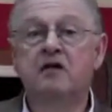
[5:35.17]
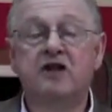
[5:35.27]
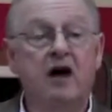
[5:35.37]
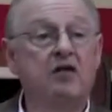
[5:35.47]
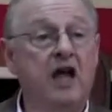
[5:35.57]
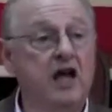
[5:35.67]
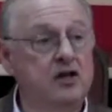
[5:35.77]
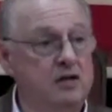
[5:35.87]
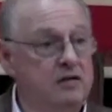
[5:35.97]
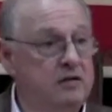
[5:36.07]
South
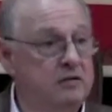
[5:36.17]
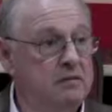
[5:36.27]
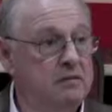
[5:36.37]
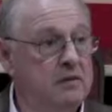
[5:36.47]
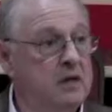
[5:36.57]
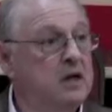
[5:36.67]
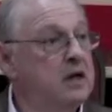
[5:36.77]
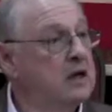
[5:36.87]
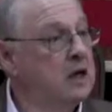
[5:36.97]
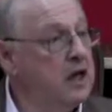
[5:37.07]
Asians,
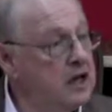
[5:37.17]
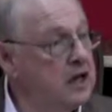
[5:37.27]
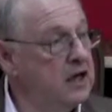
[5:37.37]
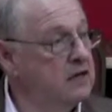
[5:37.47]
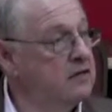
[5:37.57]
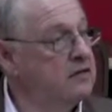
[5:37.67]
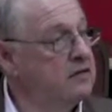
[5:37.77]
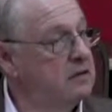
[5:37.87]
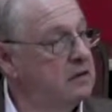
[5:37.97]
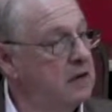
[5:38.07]

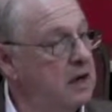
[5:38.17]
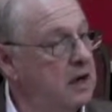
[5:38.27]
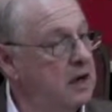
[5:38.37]
Indians,